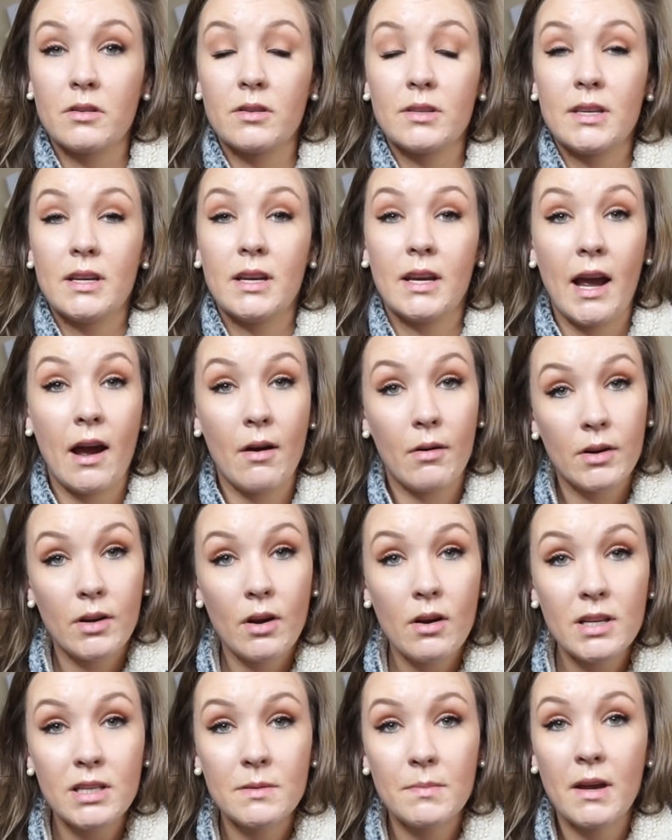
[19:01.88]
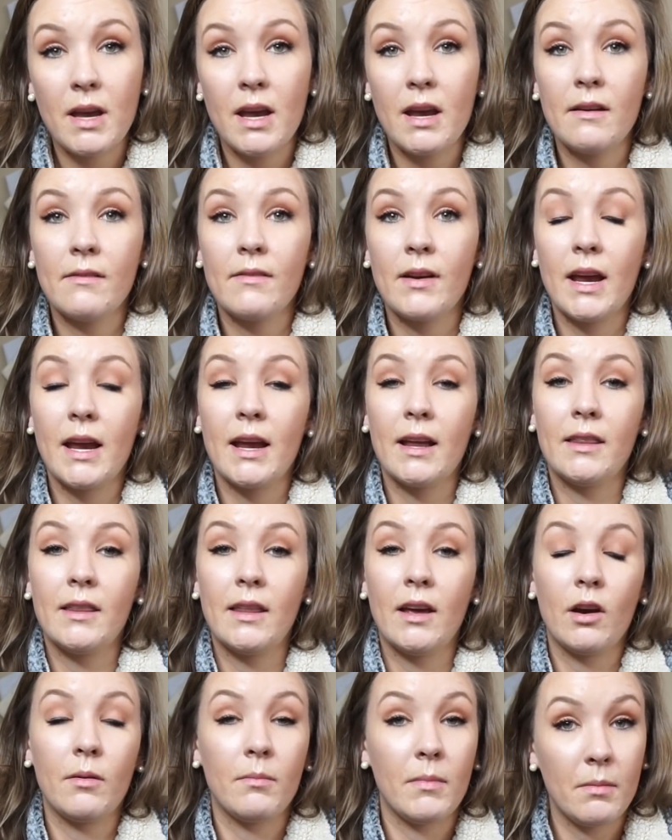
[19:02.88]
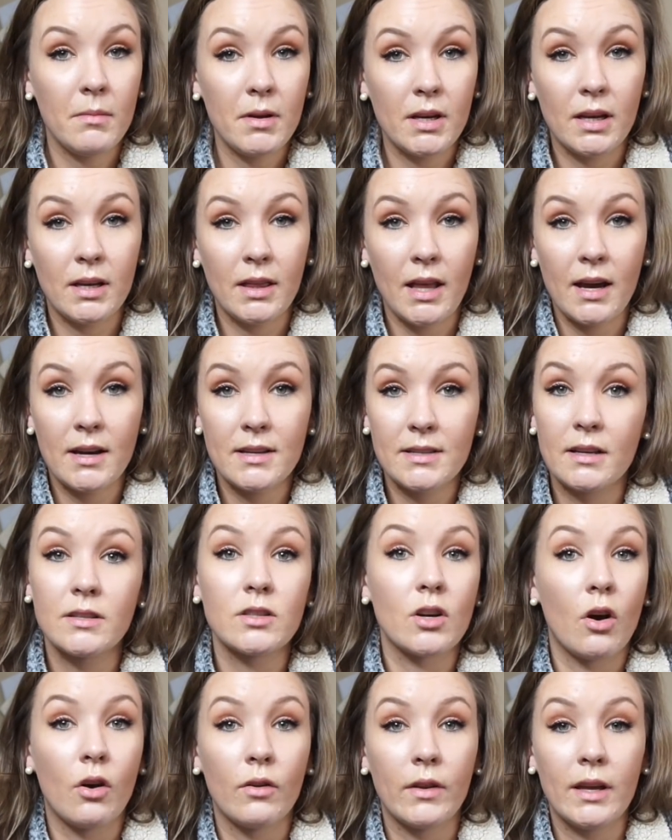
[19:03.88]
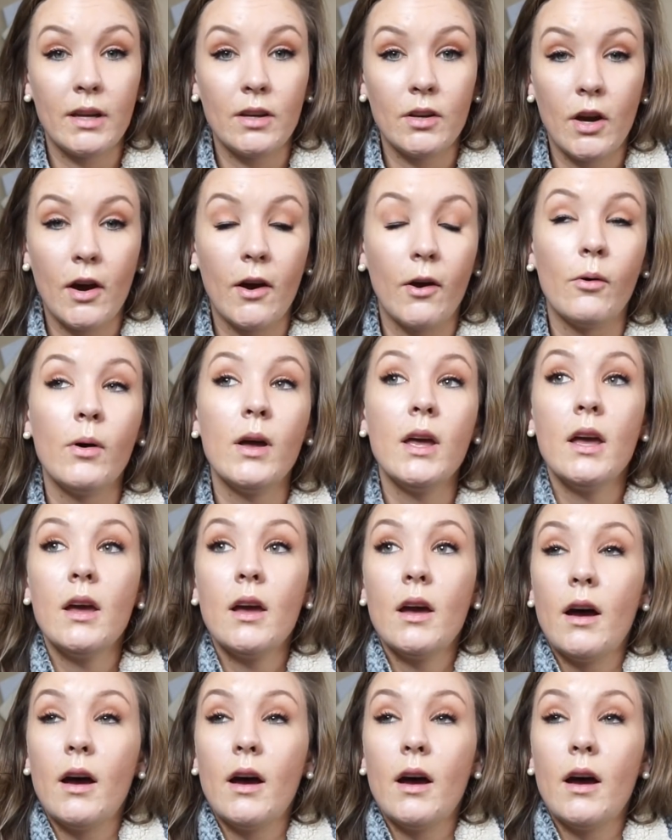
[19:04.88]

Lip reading: they're seeing how adults behave and they're mimicking that because that's all they know.